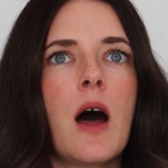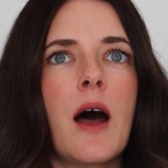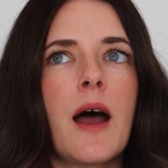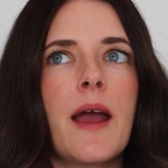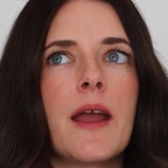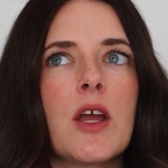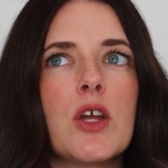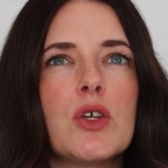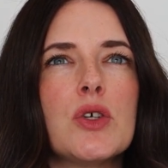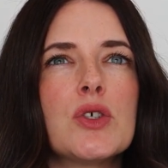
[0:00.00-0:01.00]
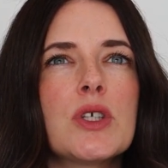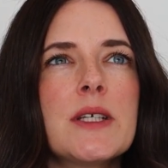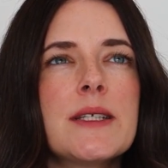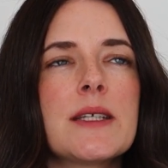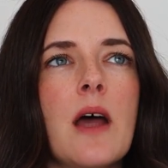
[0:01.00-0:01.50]
I
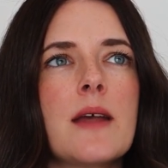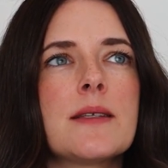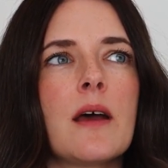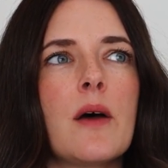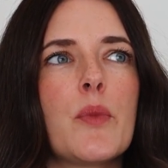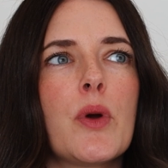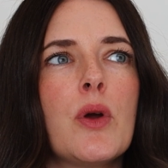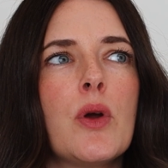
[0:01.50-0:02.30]
usually size up